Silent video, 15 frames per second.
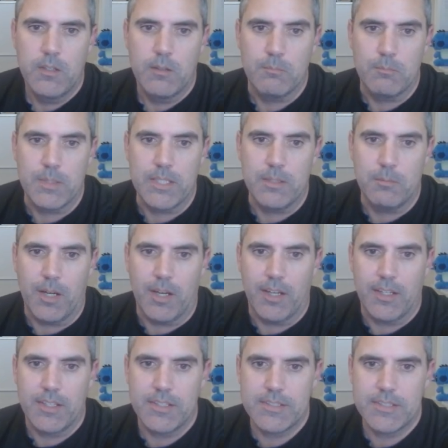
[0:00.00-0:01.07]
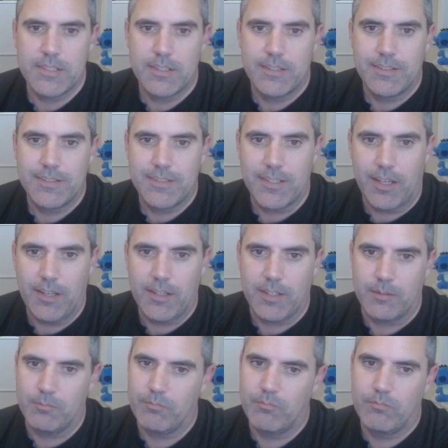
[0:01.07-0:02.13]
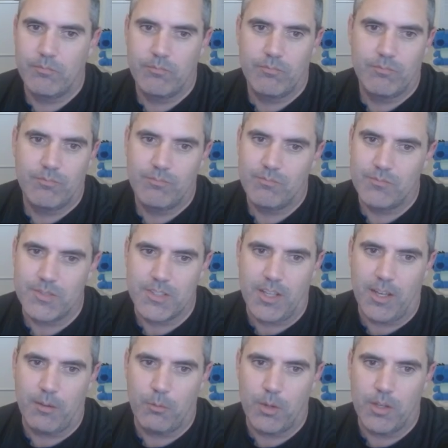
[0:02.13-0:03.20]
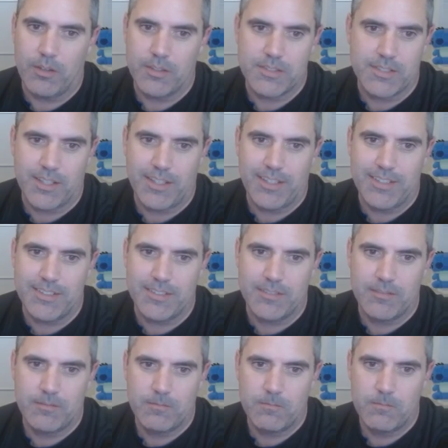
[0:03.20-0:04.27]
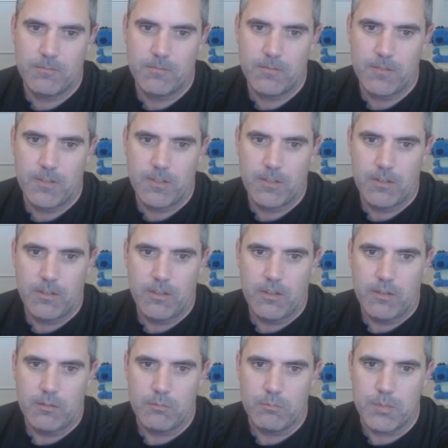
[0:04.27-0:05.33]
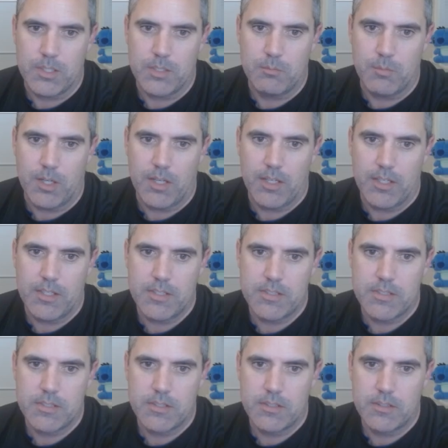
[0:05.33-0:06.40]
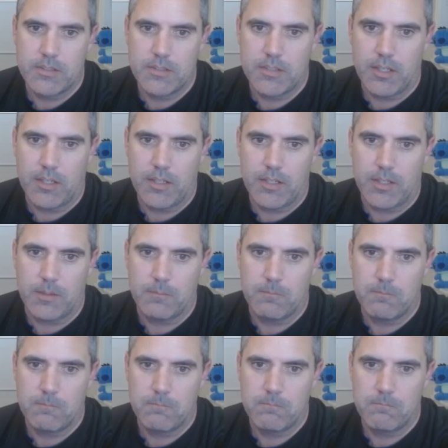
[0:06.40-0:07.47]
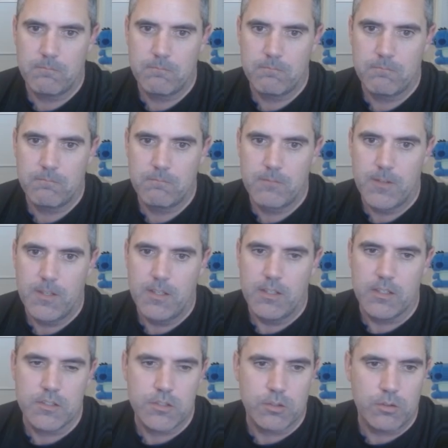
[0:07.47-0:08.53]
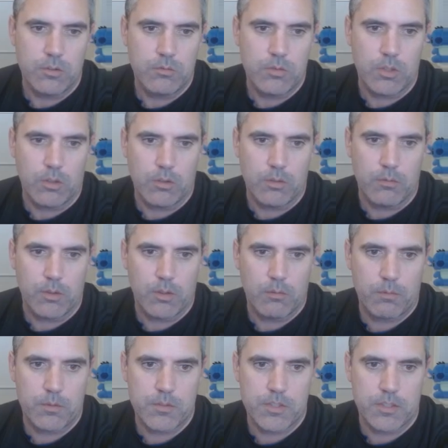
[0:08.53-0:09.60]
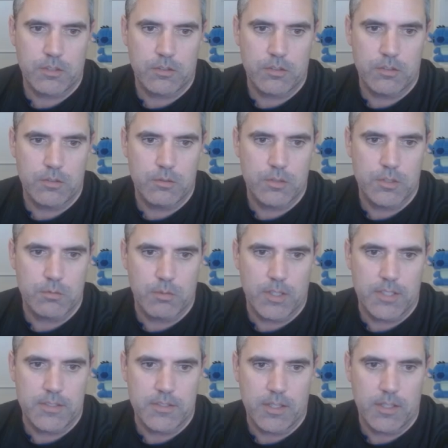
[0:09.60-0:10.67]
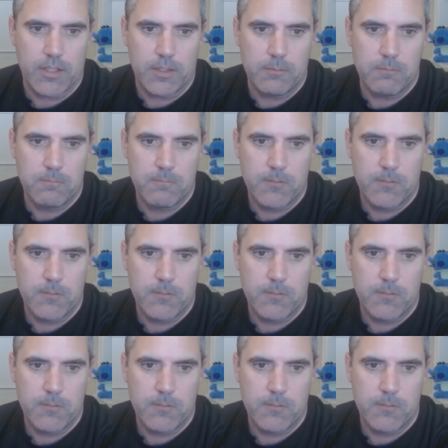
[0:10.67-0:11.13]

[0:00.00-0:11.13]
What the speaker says: Minimize time. It's not hidden. Minimize time. And so you know the very first thing you're going to do is write time.